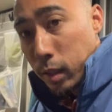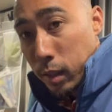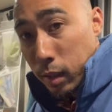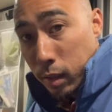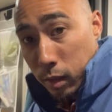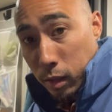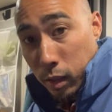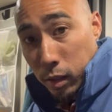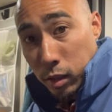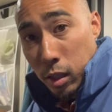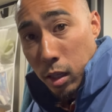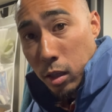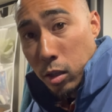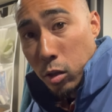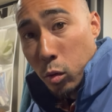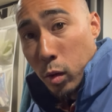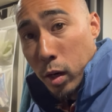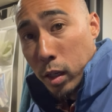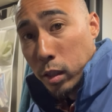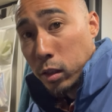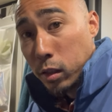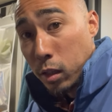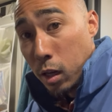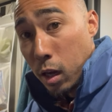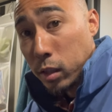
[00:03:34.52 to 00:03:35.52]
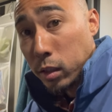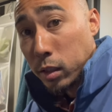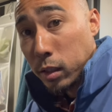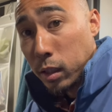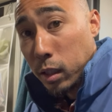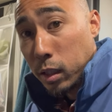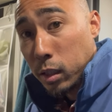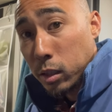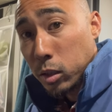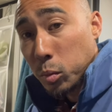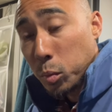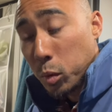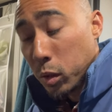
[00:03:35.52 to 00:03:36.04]
They said the red sauce
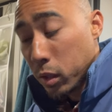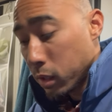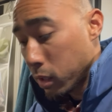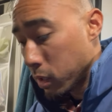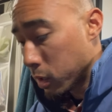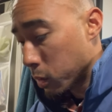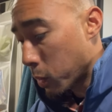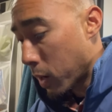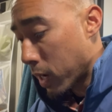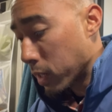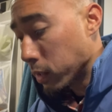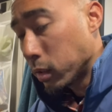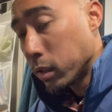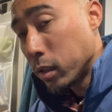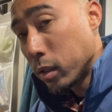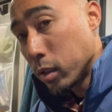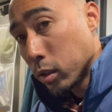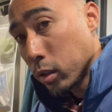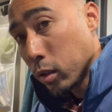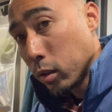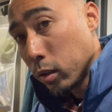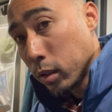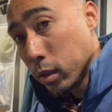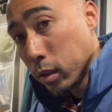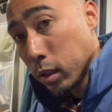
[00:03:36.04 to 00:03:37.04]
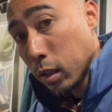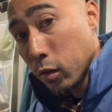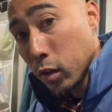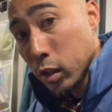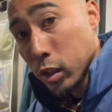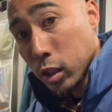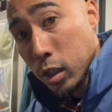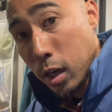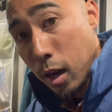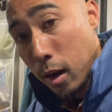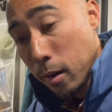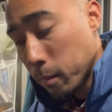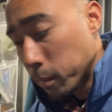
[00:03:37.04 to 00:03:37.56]
is pretty spicy, so let's give it a
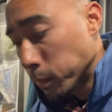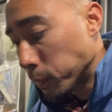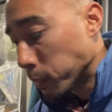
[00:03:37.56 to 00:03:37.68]
shot.